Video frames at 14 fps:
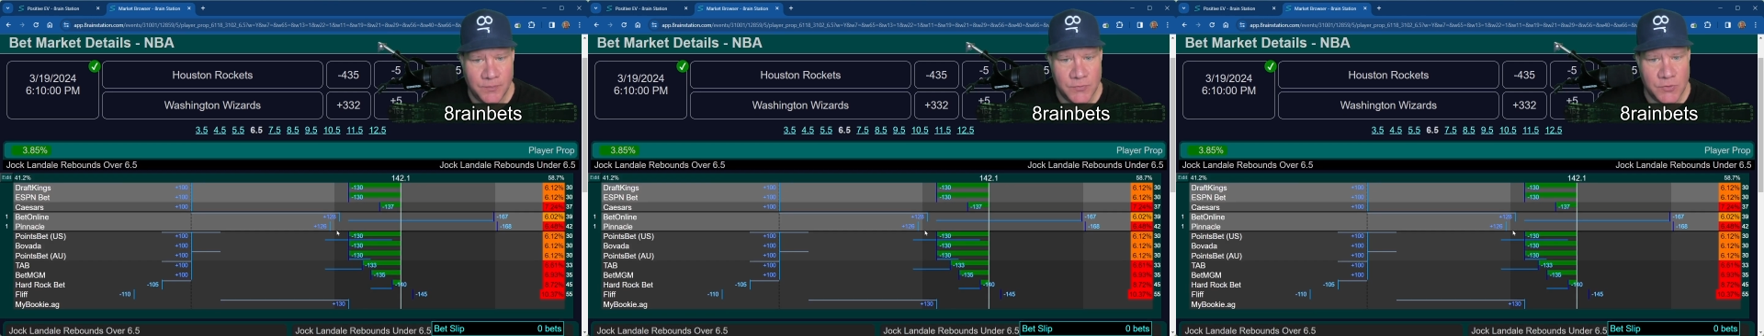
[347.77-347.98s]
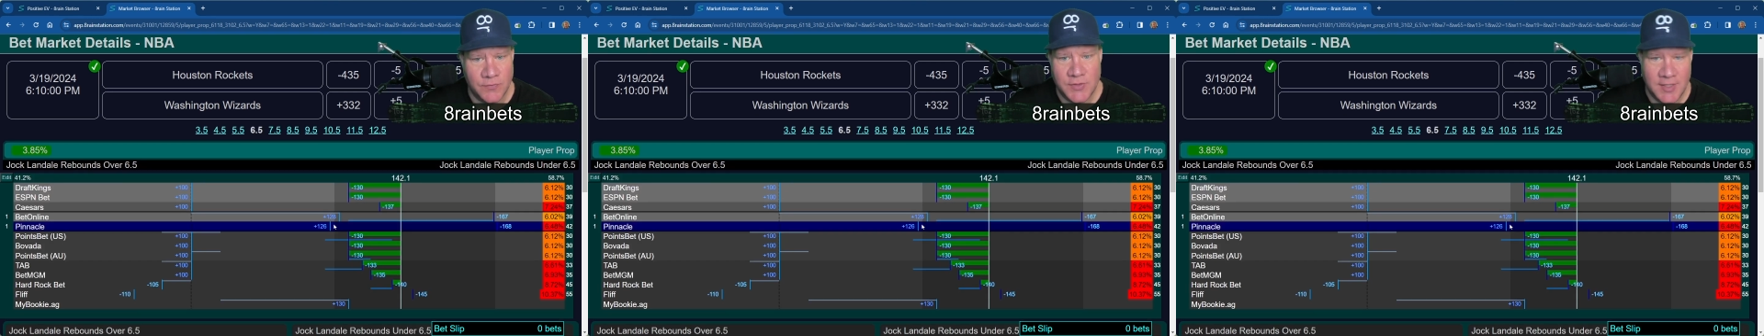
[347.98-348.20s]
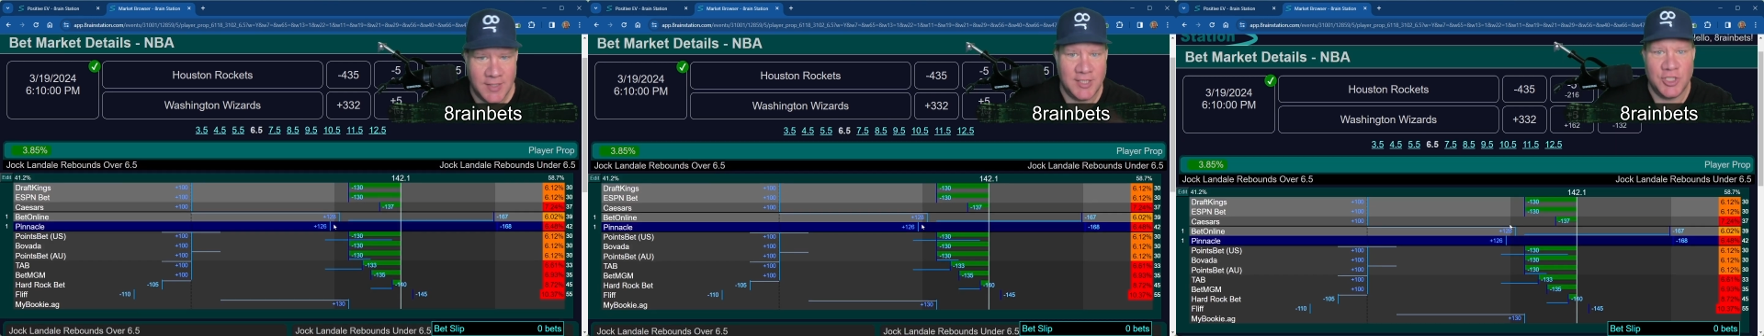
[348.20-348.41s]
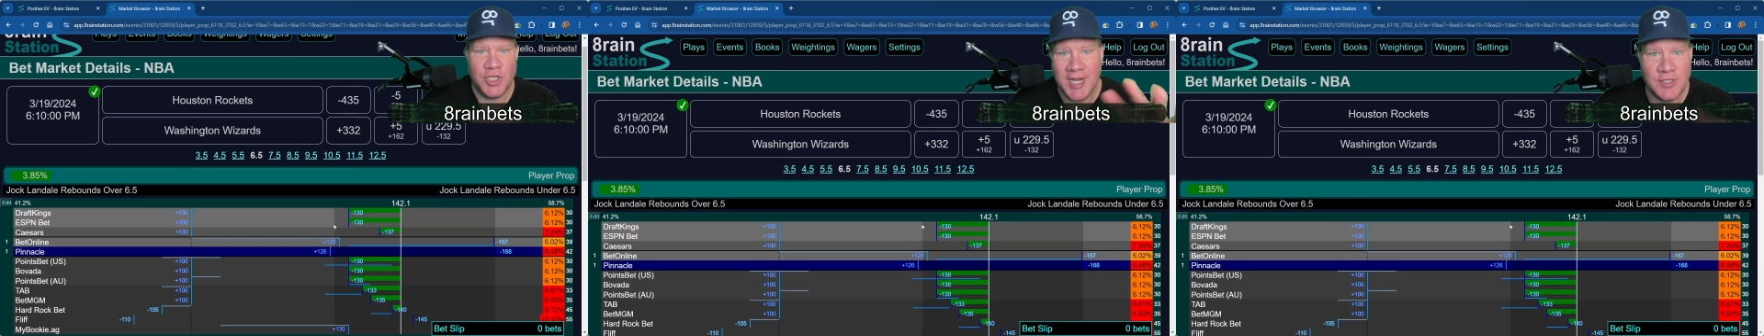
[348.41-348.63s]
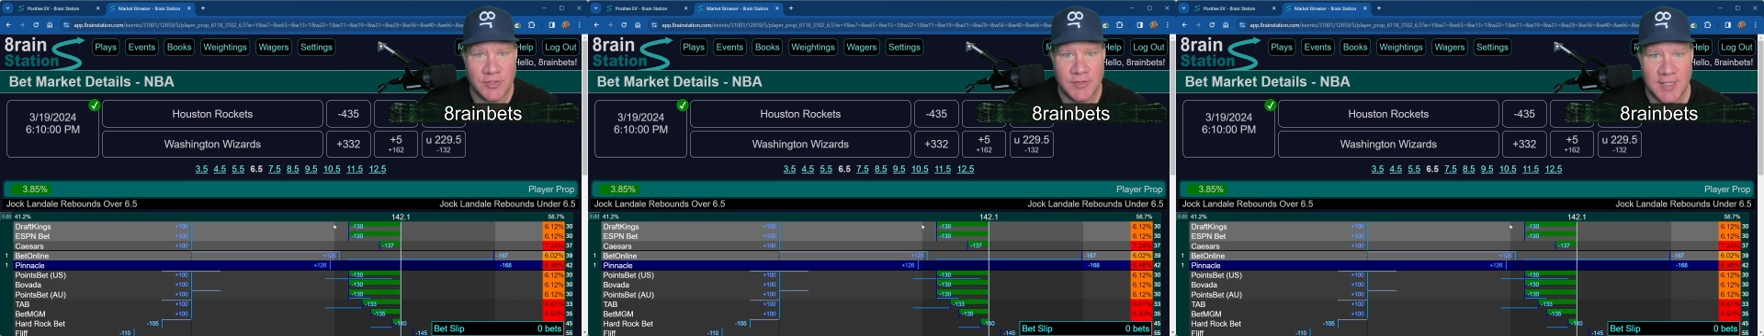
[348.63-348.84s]
So if you see any
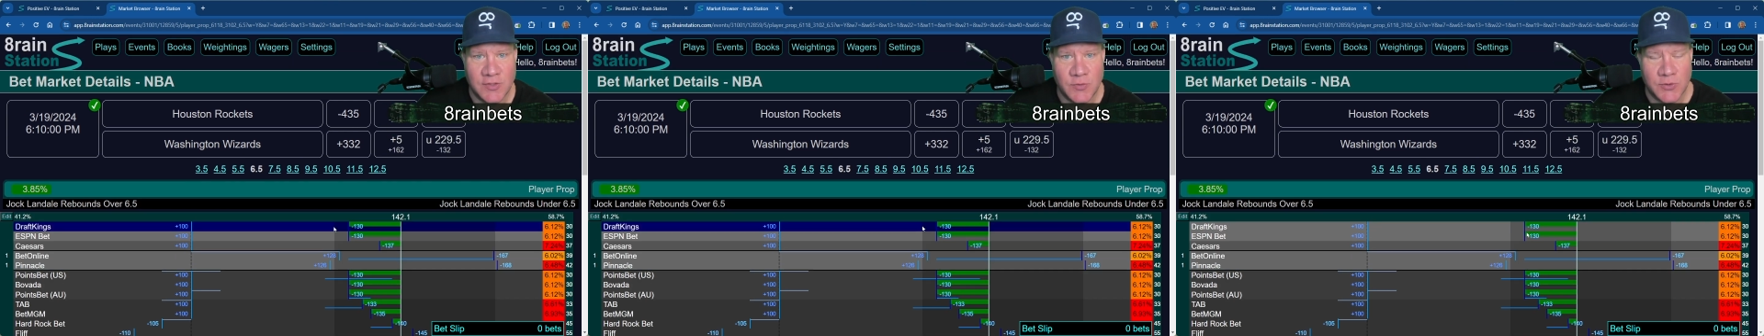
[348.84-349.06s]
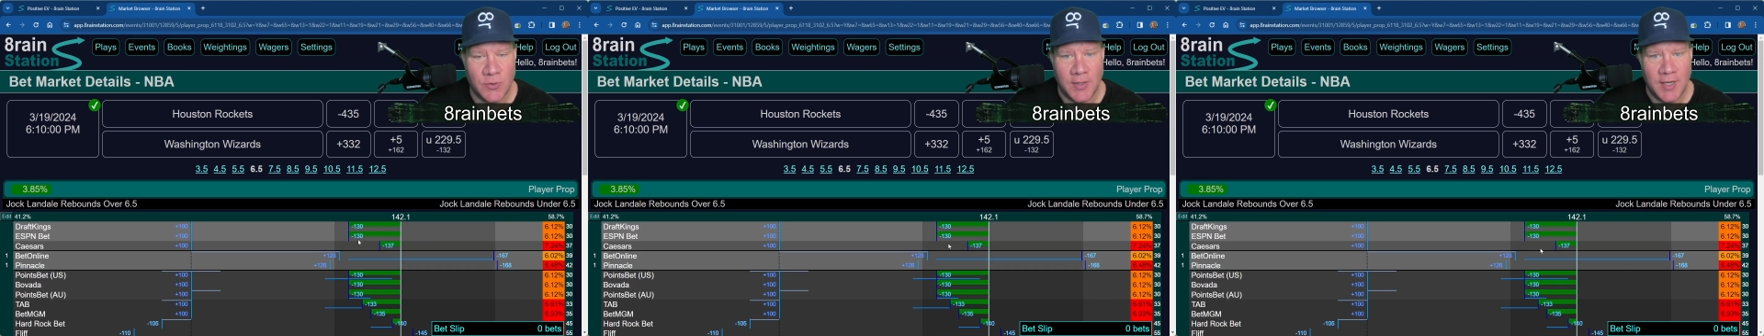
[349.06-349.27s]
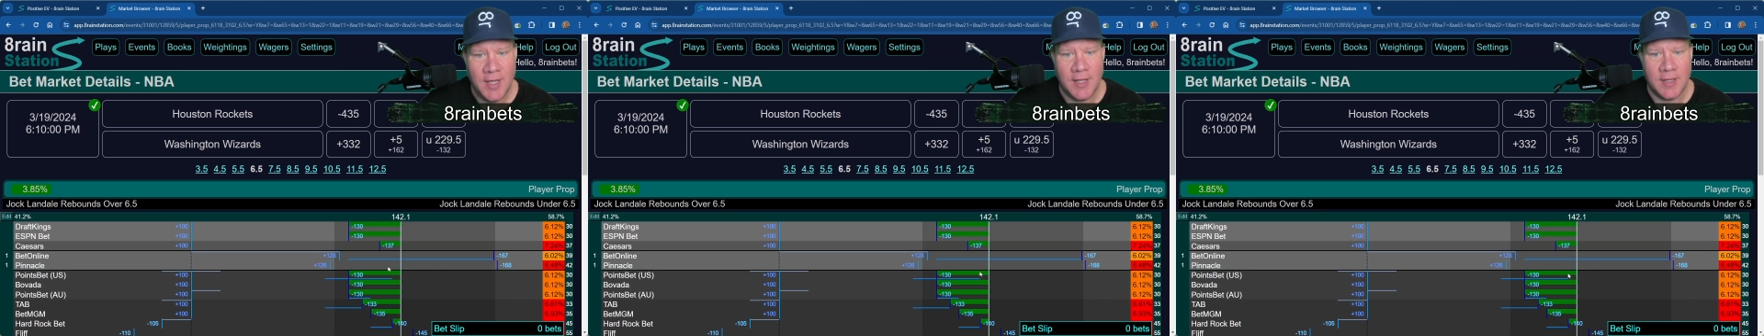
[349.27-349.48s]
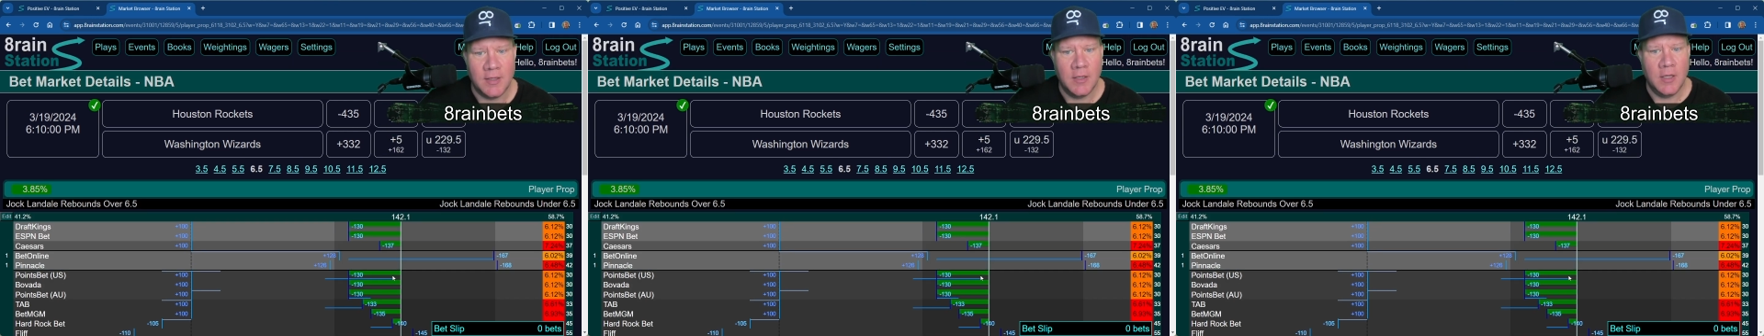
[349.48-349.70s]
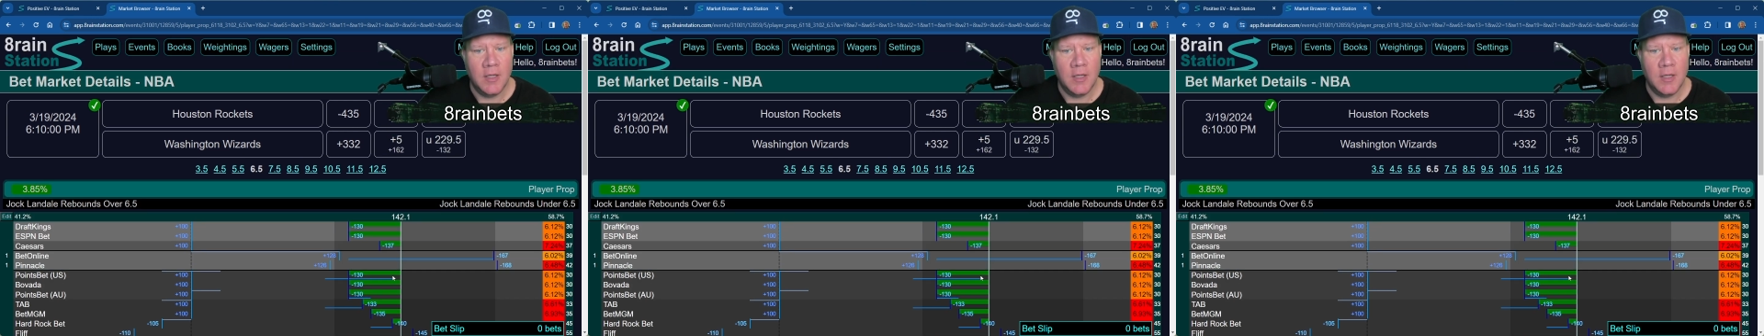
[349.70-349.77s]
changes, that's what's going on.